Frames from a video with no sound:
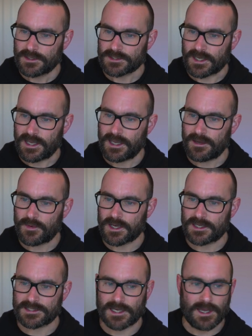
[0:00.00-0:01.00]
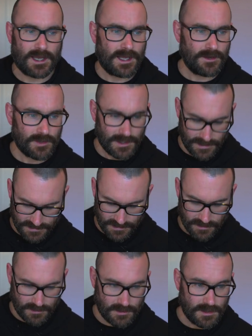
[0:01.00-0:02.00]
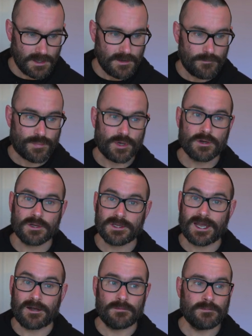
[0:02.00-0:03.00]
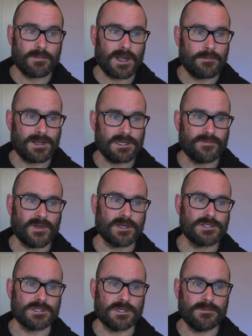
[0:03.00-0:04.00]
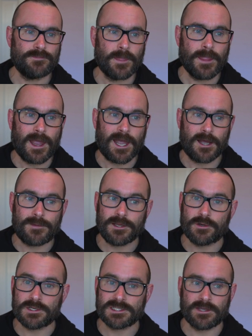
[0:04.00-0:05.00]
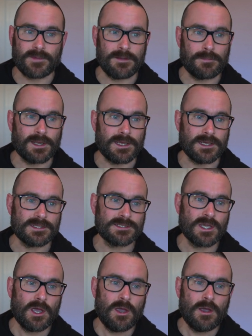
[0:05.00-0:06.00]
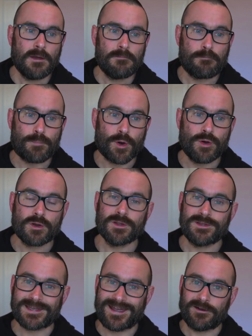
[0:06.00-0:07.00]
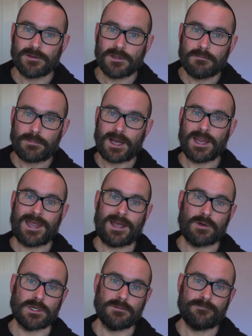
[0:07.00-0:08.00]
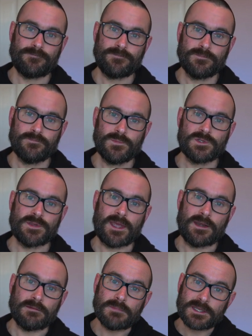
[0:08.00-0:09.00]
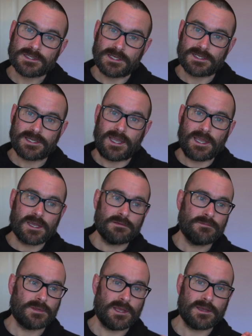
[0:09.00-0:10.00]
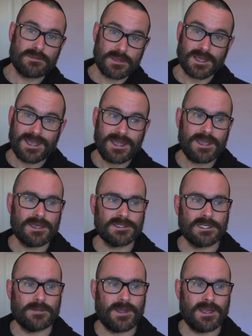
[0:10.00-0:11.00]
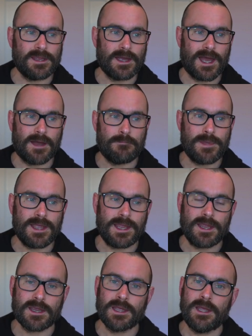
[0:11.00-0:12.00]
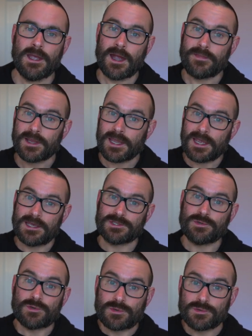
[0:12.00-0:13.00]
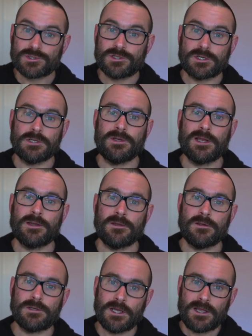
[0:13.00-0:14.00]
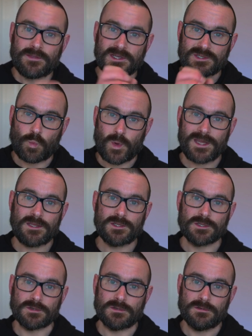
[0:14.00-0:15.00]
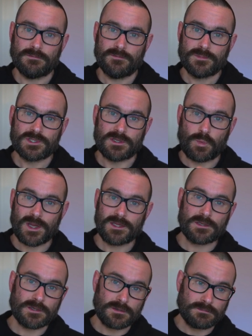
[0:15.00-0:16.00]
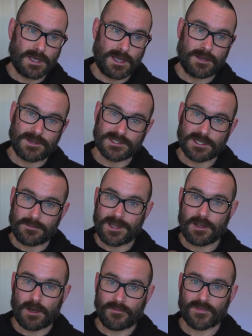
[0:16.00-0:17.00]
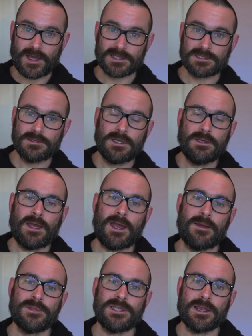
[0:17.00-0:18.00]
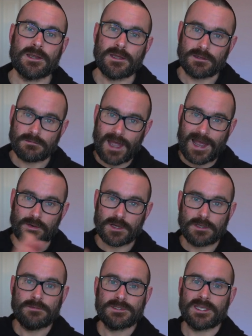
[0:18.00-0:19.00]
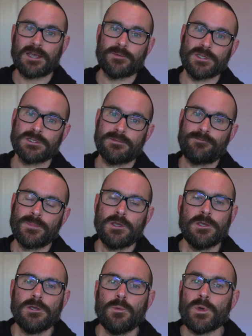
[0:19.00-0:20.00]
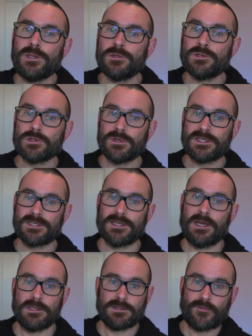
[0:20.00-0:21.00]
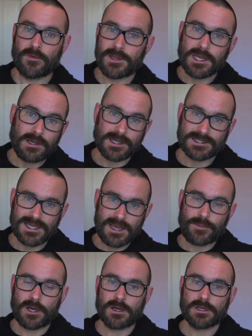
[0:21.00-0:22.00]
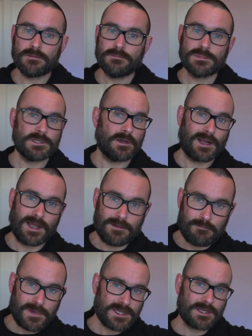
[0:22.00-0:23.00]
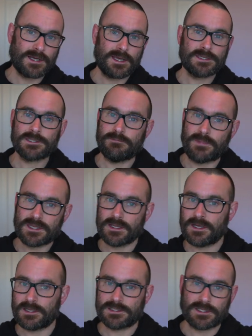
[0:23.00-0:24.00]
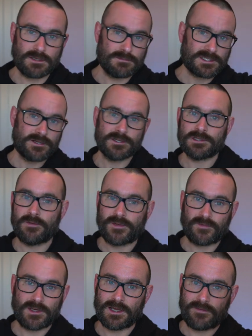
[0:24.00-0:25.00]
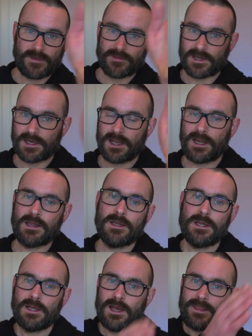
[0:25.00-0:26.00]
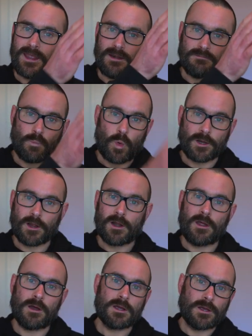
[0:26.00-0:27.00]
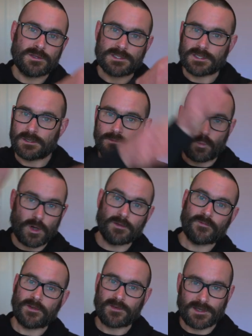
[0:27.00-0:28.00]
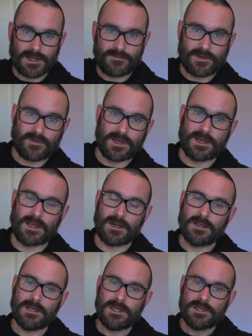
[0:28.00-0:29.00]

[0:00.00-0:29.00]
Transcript: So here we're going to say, I would like to know, broken down by manufacturer, how many orders have been placed, broken down by hour. So then it's going to take, the key is going to be our make, and the key is also going to include this window. So the window is going to be of that particular hour segment. Windows always start from the unique epoch. So kind of like midnight to 00:59:59, and then 1 o'clock onto 1:59:59.